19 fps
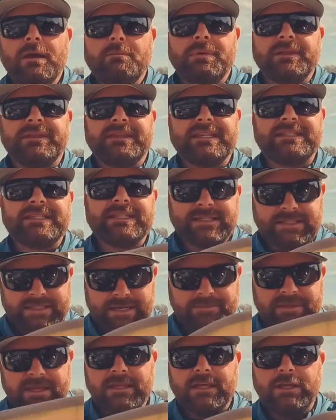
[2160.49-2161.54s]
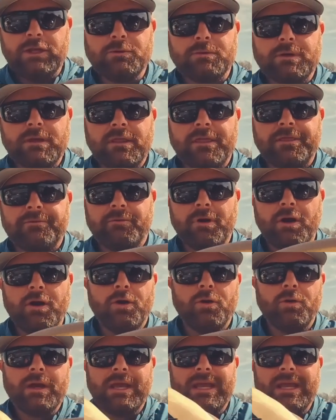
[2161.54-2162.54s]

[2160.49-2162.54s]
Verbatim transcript: But this is something that you can throw